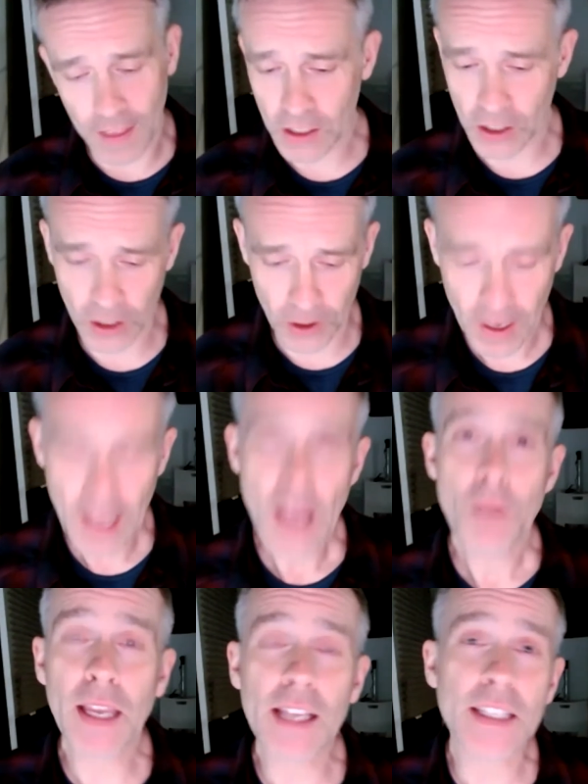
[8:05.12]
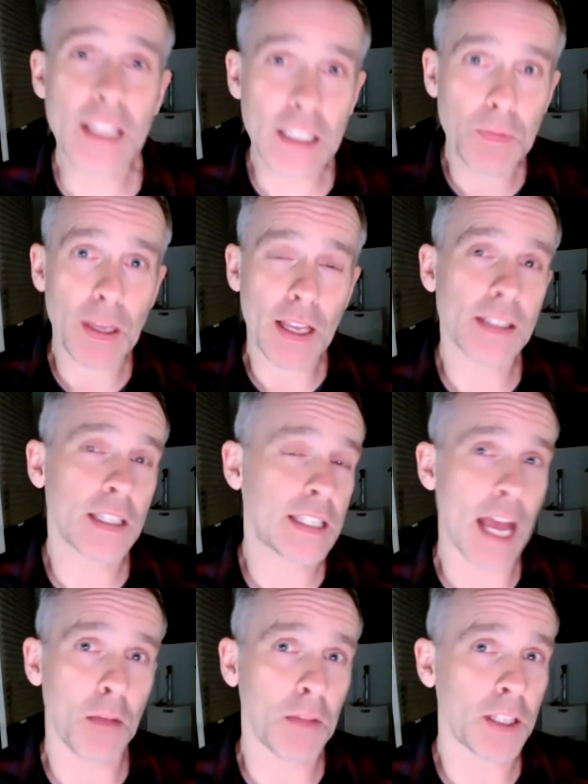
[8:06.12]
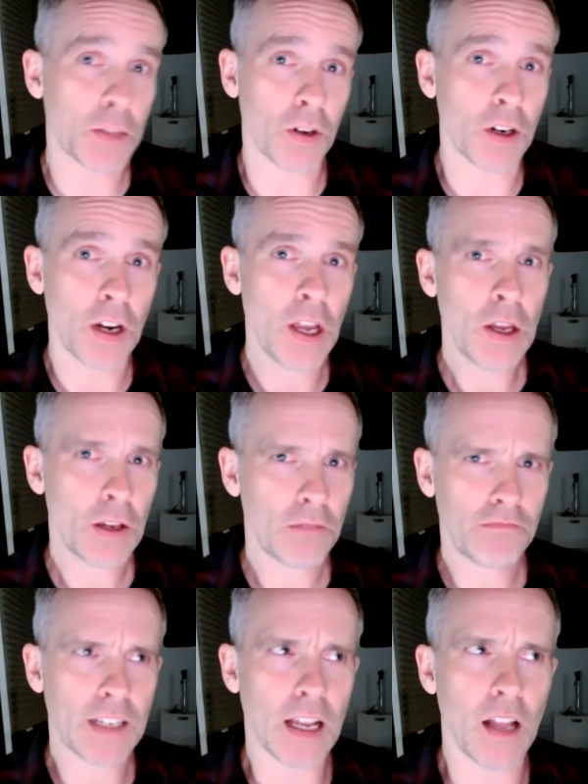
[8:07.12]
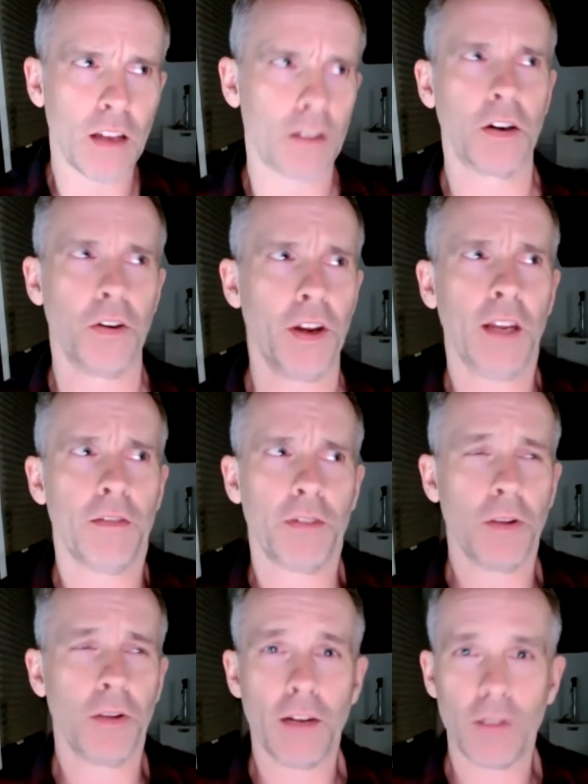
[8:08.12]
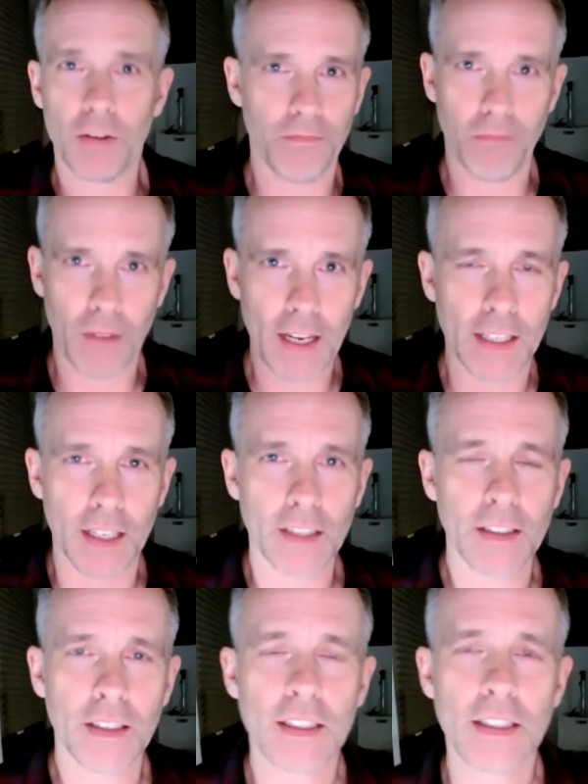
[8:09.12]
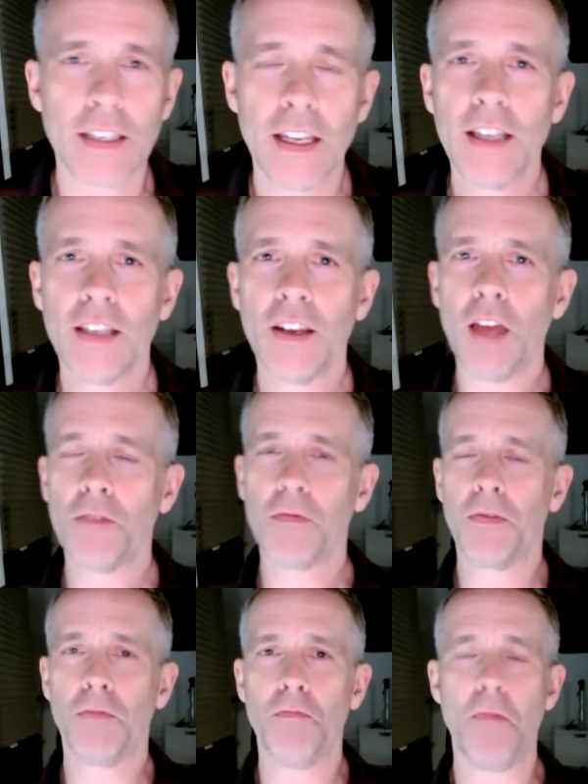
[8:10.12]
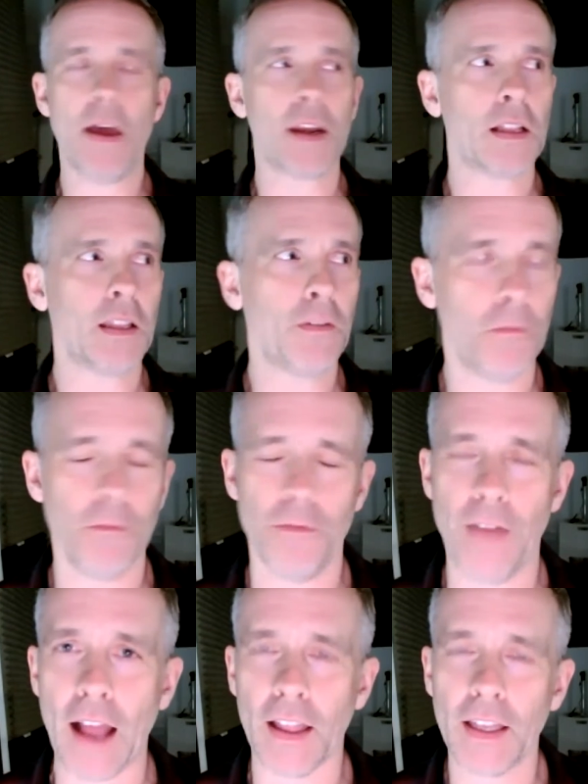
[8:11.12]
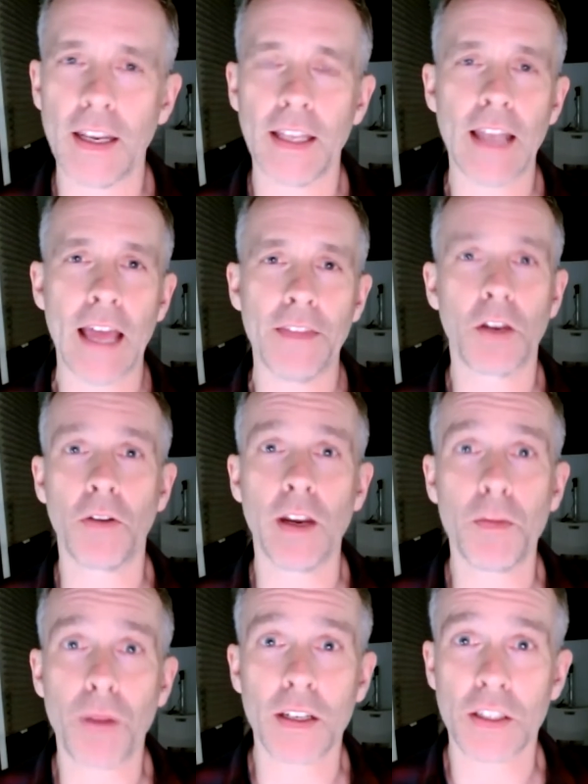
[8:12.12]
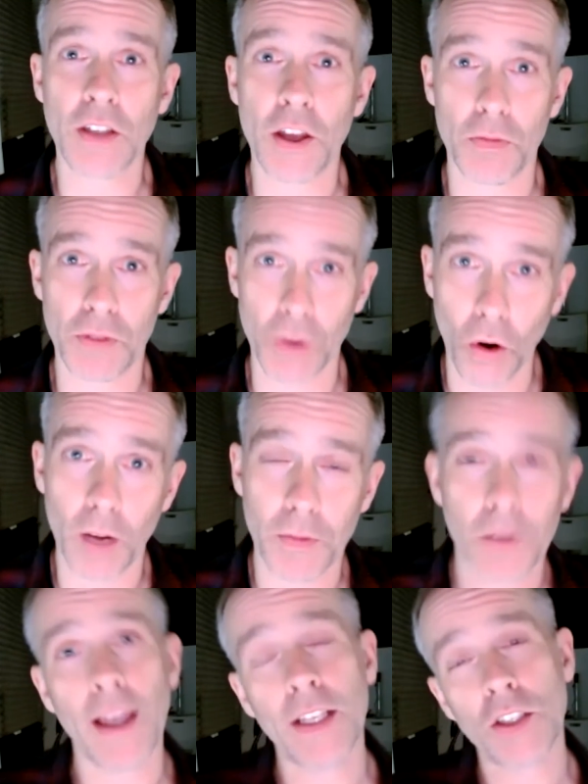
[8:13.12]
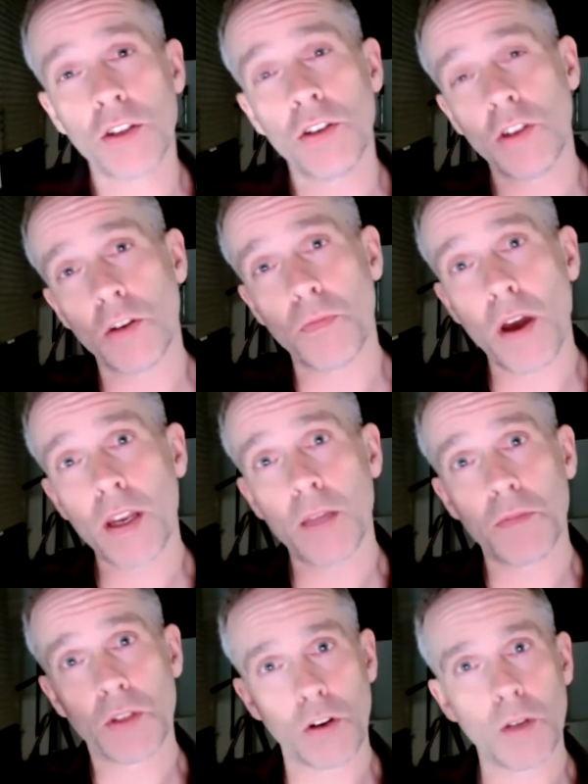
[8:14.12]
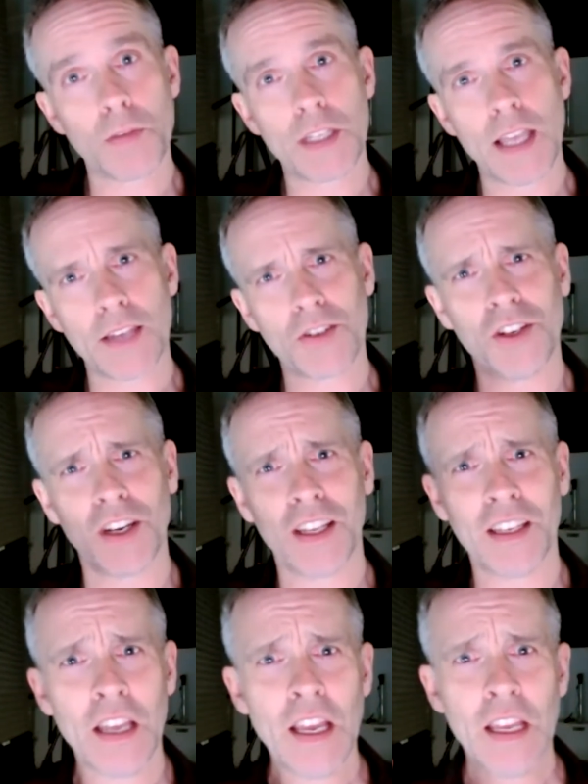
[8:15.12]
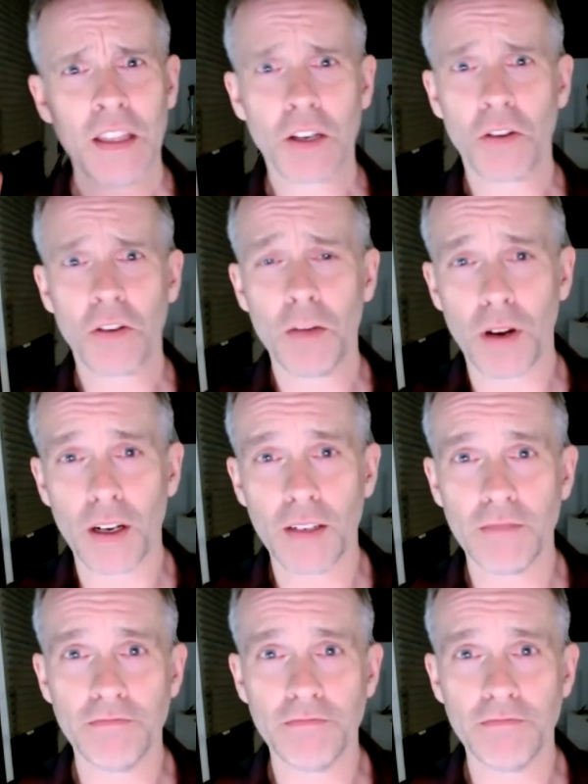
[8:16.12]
true. Because the tablets were color green for whatever reason, it's not medically valid, and the green part's not absorbed, right? So your body absorbs the estrogen and the green part